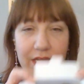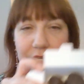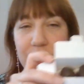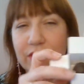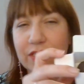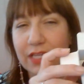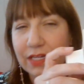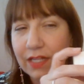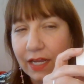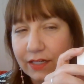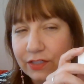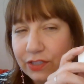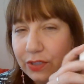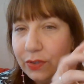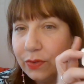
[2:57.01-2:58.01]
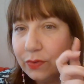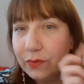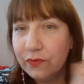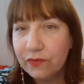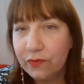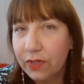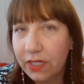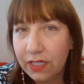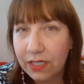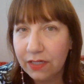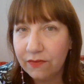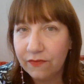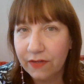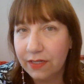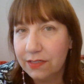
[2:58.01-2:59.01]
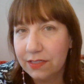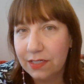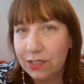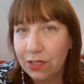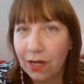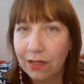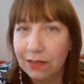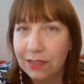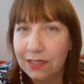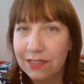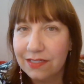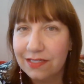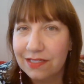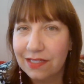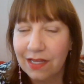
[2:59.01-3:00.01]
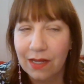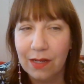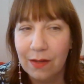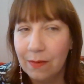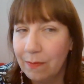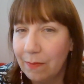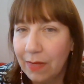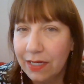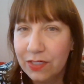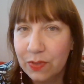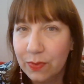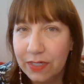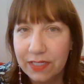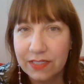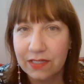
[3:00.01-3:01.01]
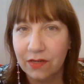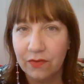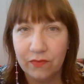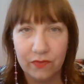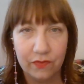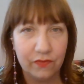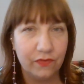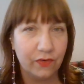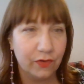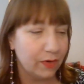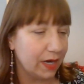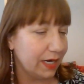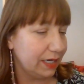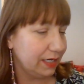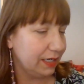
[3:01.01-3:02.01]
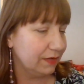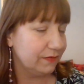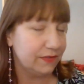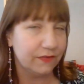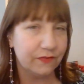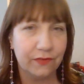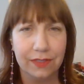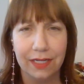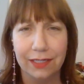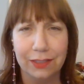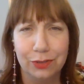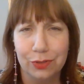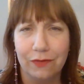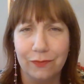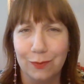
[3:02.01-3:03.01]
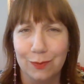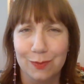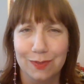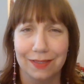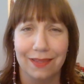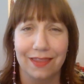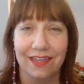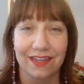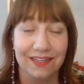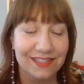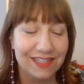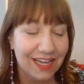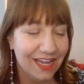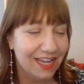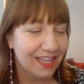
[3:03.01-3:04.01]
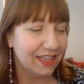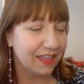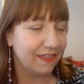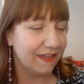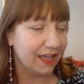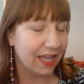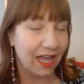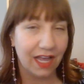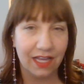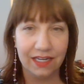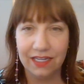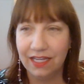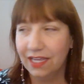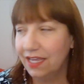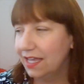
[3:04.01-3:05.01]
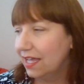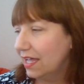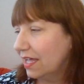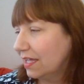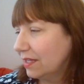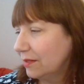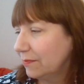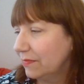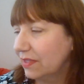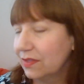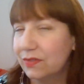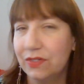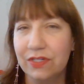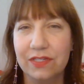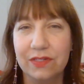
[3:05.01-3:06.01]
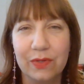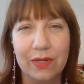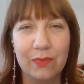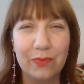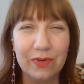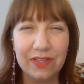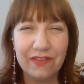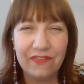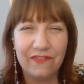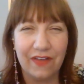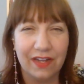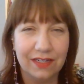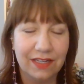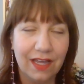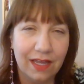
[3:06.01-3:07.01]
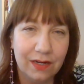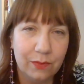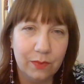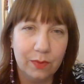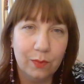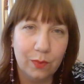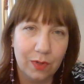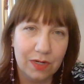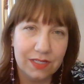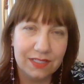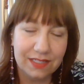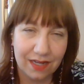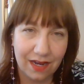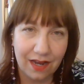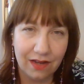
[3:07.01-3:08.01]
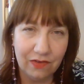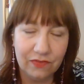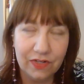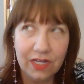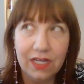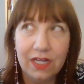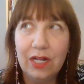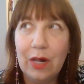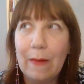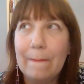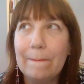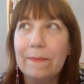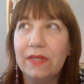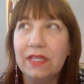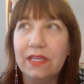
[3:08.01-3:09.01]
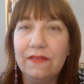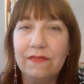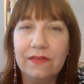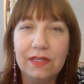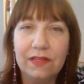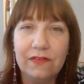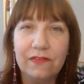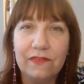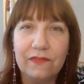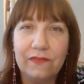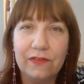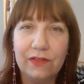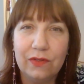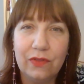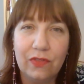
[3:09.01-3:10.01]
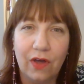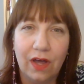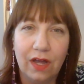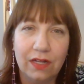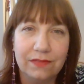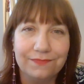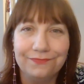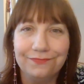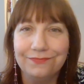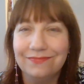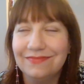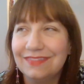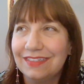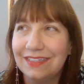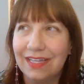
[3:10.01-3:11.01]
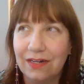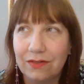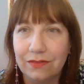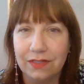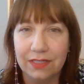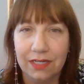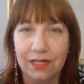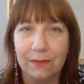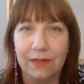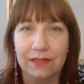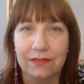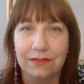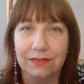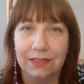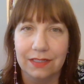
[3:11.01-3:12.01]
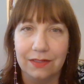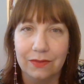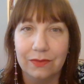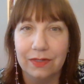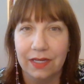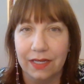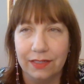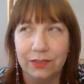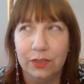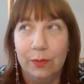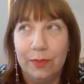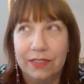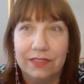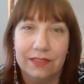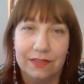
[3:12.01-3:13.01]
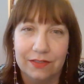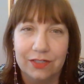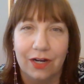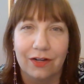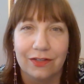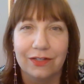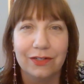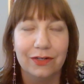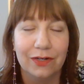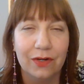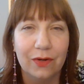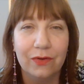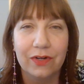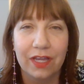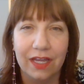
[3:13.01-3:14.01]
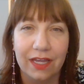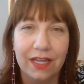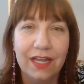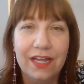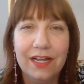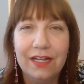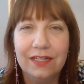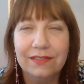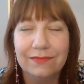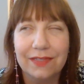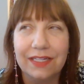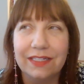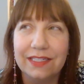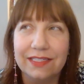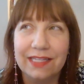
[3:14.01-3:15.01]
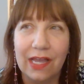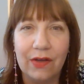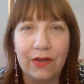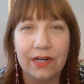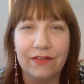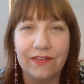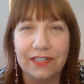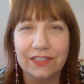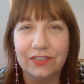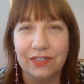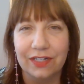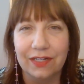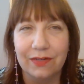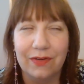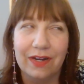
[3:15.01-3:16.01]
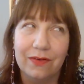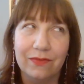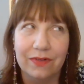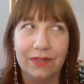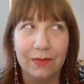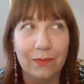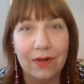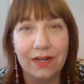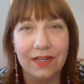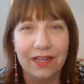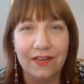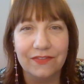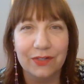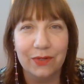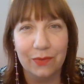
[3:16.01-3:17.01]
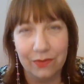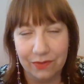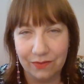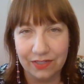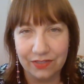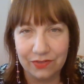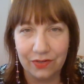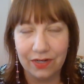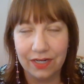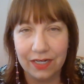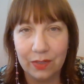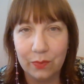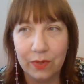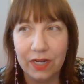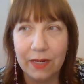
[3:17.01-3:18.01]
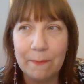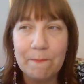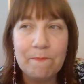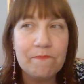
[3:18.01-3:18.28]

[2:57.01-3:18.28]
You just get like two free fancy chocolates, my choice of a variety of different like truffles and things that they had. Those are like really fun kind of rewards to have. But even if you thought, I don't really care about those, like, okay, two pieces of chocolate, or okay, a discount at a restaurant, I don't really want to have to go to a restaurant anyway.